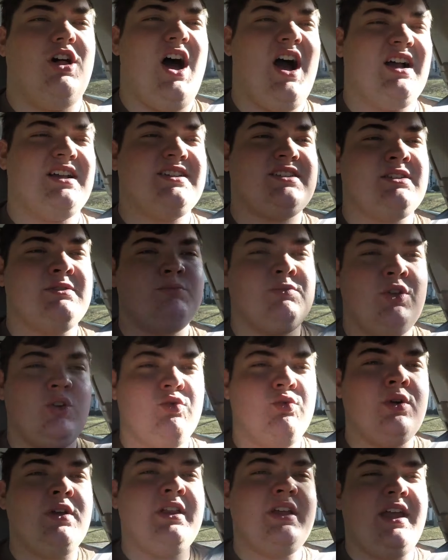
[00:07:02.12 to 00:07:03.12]
clocks
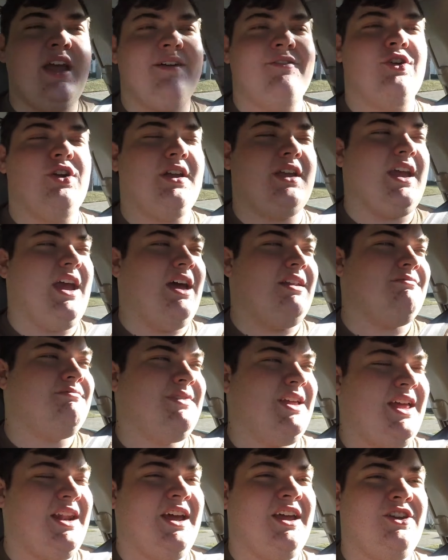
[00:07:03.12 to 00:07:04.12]
really ever again.
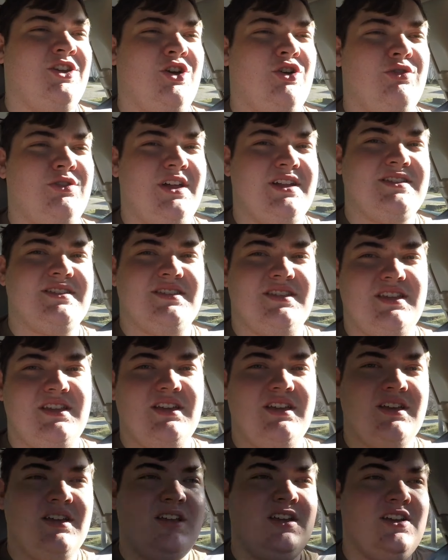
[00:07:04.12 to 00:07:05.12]
And I know that's
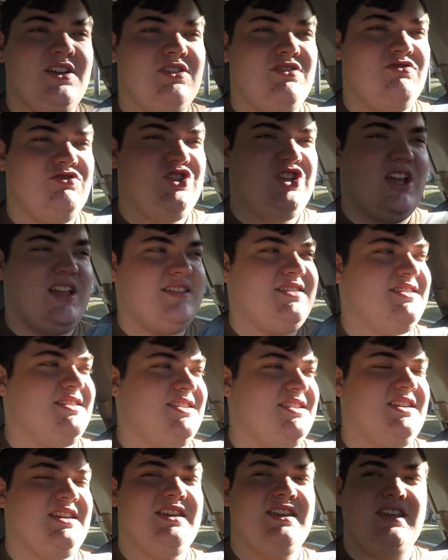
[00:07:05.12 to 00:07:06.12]
the Gen
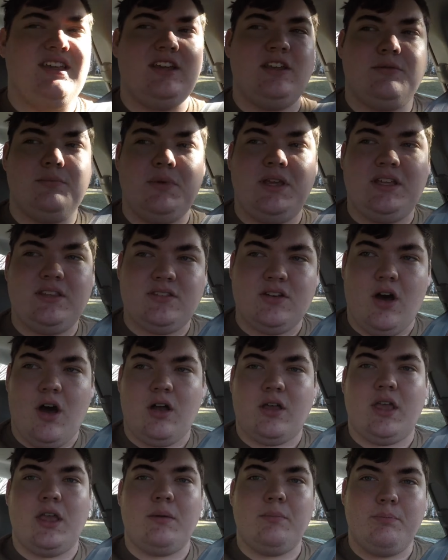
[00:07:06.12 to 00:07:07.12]
Z in me
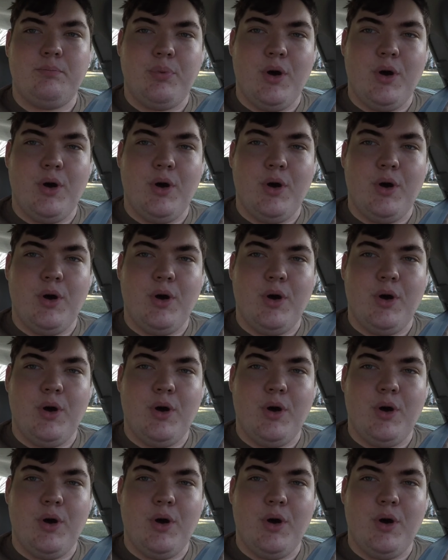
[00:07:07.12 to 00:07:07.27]
talking,